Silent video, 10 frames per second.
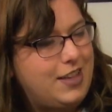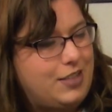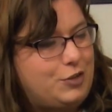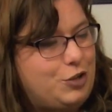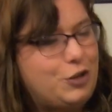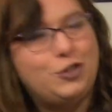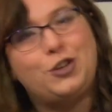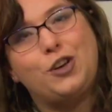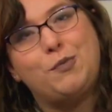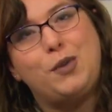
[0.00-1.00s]
the church
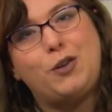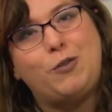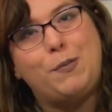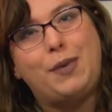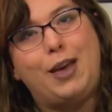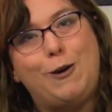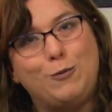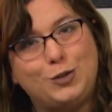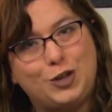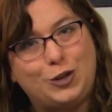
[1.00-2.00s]
cookbook from my
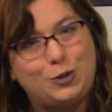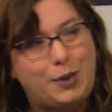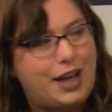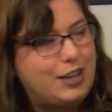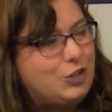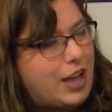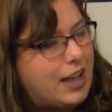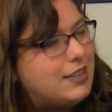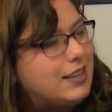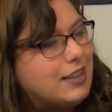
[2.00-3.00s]
home church back in
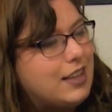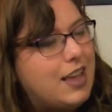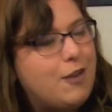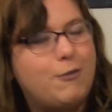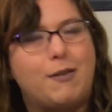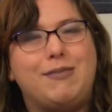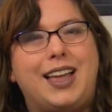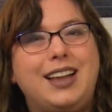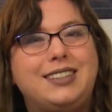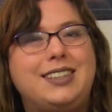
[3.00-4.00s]
Jackson from
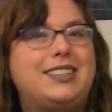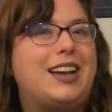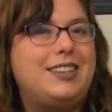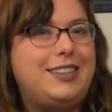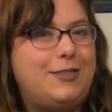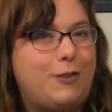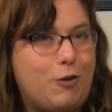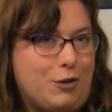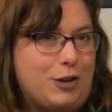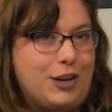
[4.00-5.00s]

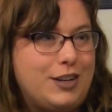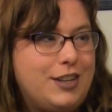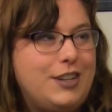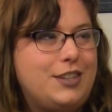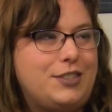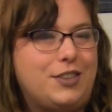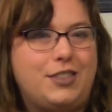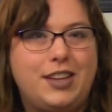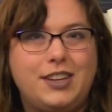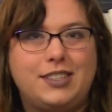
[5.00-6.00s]
1994. So
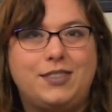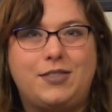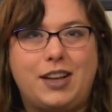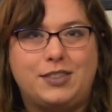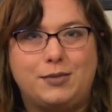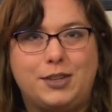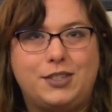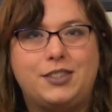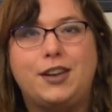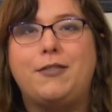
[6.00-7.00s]
these have got some
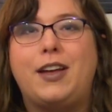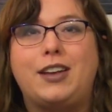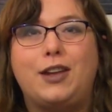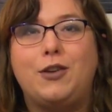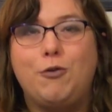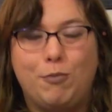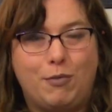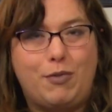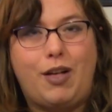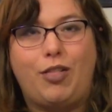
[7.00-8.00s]
good stuff, and I know
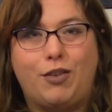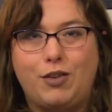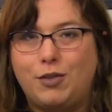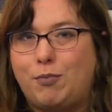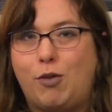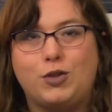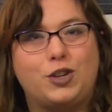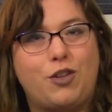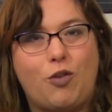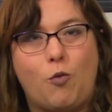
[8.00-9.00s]
a good
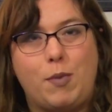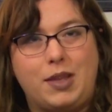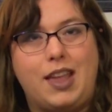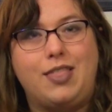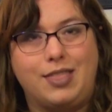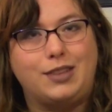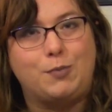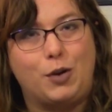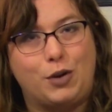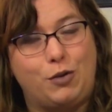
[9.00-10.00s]
portion of the women in this
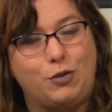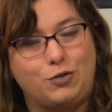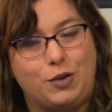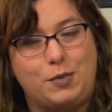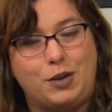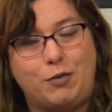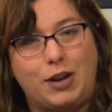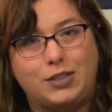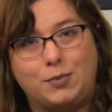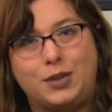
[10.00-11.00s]
book who contributed
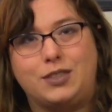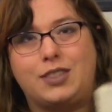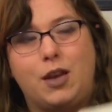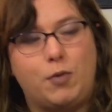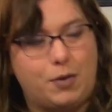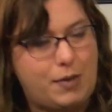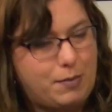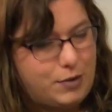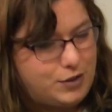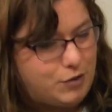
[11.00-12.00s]
recipes. They were my
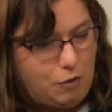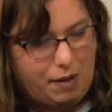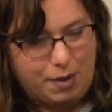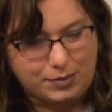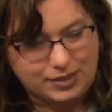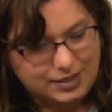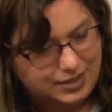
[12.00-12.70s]
preschool moms.